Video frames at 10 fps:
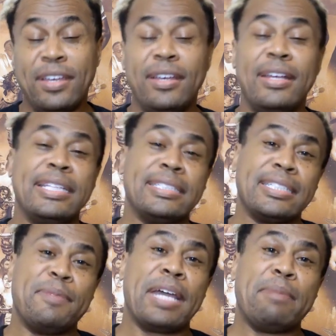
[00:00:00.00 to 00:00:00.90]
This is
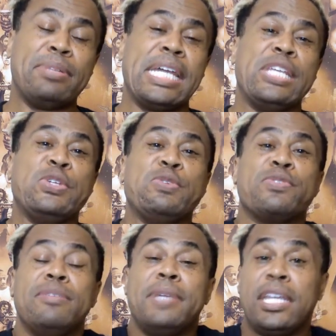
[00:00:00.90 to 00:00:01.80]
something I plan to do from the
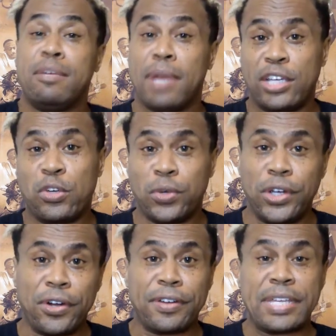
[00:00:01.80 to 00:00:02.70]
beginning of my
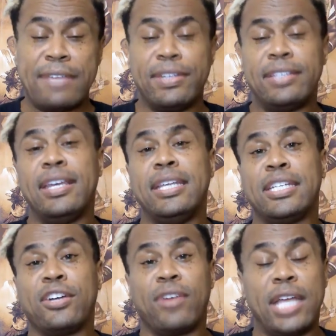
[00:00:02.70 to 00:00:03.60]
career, even attending and
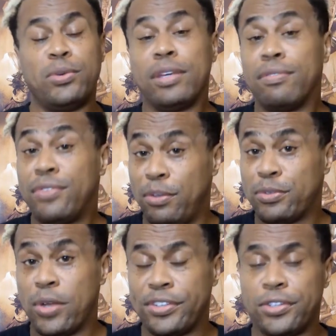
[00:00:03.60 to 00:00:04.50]
graduating film
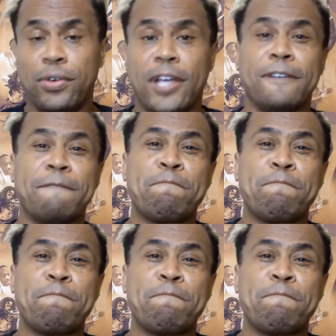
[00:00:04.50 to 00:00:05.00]
school as a director.